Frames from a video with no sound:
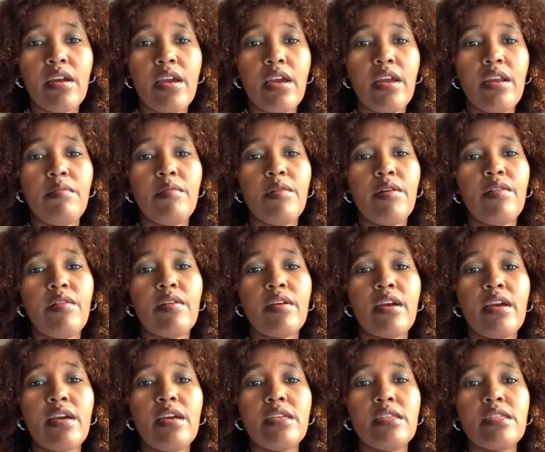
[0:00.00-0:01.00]
And
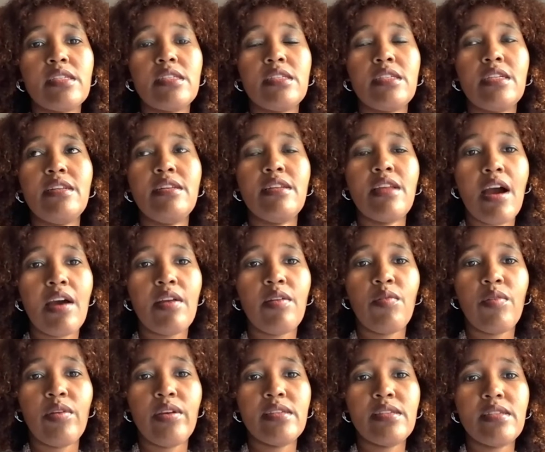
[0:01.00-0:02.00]
America is not a
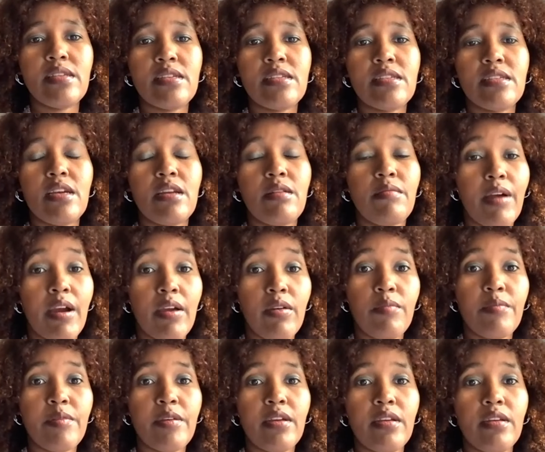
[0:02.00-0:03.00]
racist, in my
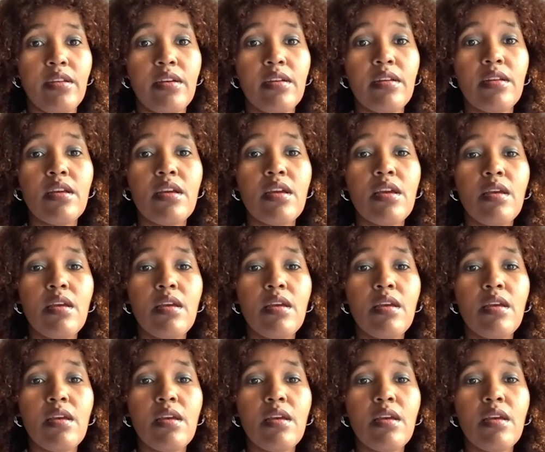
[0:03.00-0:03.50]
opinion,